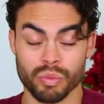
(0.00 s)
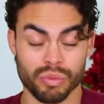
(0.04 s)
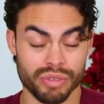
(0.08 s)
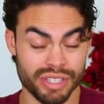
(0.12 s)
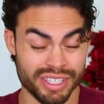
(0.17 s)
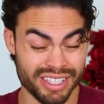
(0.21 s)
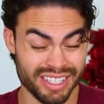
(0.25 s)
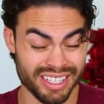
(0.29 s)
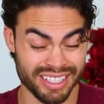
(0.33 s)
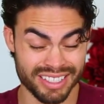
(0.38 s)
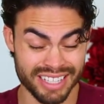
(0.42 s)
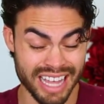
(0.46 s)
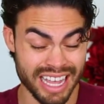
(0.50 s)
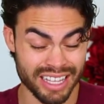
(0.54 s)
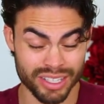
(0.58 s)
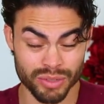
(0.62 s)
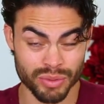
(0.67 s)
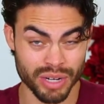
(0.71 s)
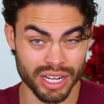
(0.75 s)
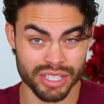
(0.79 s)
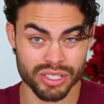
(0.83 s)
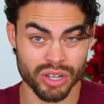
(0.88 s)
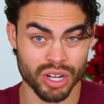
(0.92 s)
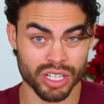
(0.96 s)
It's
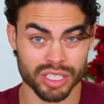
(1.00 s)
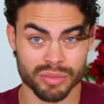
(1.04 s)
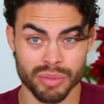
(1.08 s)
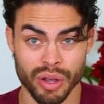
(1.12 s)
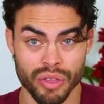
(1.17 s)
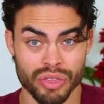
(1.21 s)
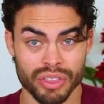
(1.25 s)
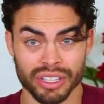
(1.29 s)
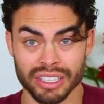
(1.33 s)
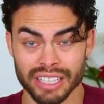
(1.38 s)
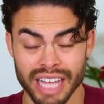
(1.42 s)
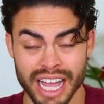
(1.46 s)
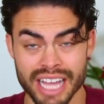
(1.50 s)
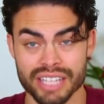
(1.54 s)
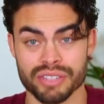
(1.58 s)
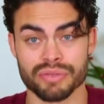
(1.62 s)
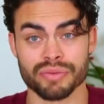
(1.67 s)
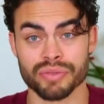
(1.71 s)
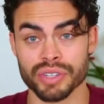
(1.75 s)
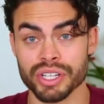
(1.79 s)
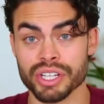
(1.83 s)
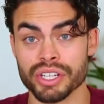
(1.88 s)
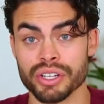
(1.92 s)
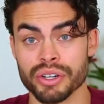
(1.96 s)
exactly what I talked about in the last
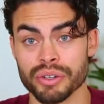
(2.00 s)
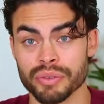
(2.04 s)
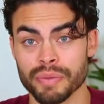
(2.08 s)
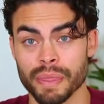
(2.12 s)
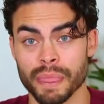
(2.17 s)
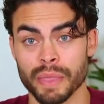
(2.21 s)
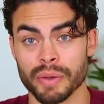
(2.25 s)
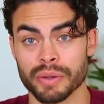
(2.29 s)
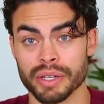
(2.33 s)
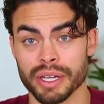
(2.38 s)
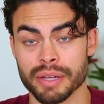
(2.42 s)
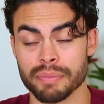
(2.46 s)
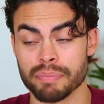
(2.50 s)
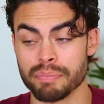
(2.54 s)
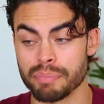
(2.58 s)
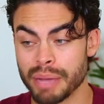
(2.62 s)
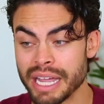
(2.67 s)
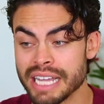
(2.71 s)
video, okay?